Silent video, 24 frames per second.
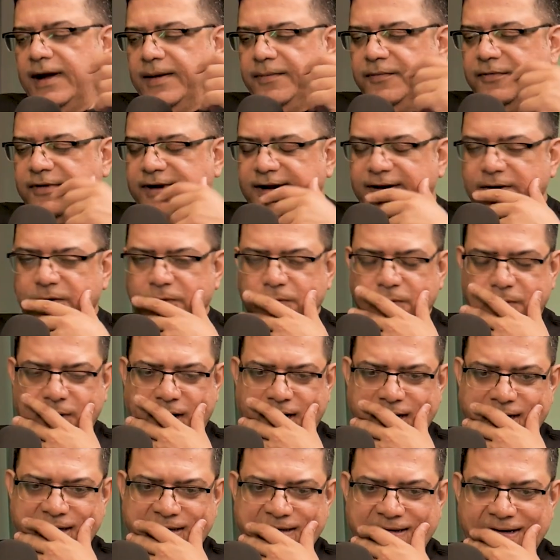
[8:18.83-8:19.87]
I'm trying to
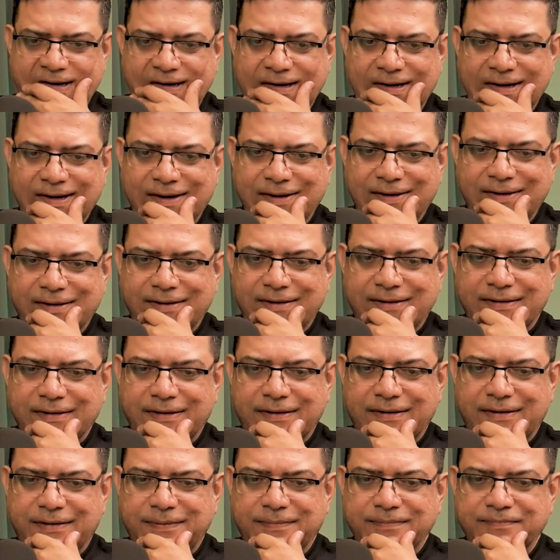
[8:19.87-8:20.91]
understand here,
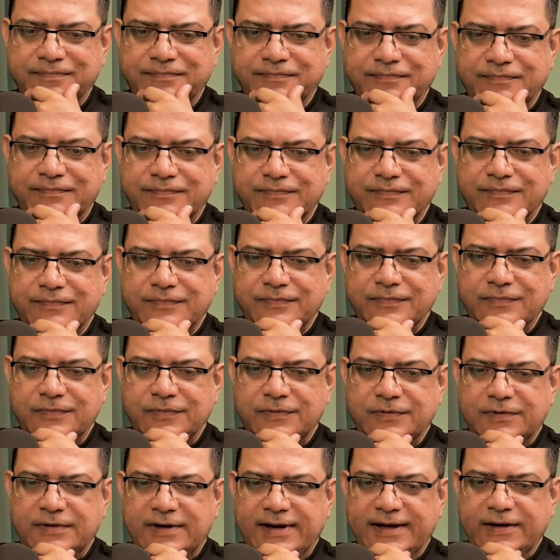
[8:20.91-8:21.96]

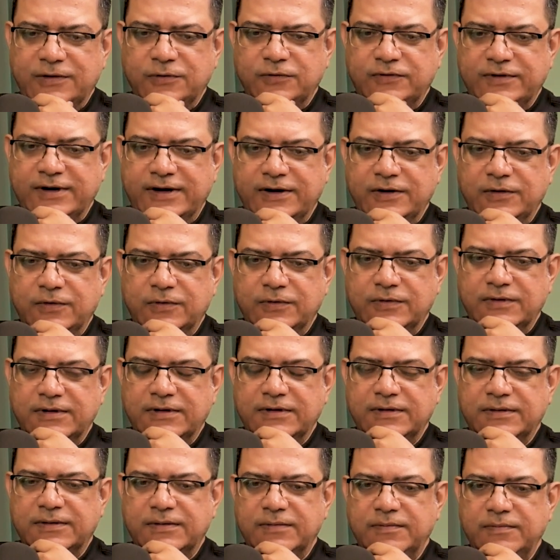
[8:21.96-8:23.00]
like you said,
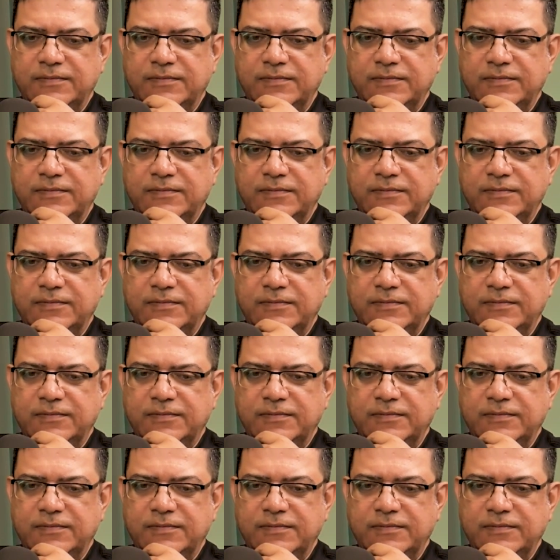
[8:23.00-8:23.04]
the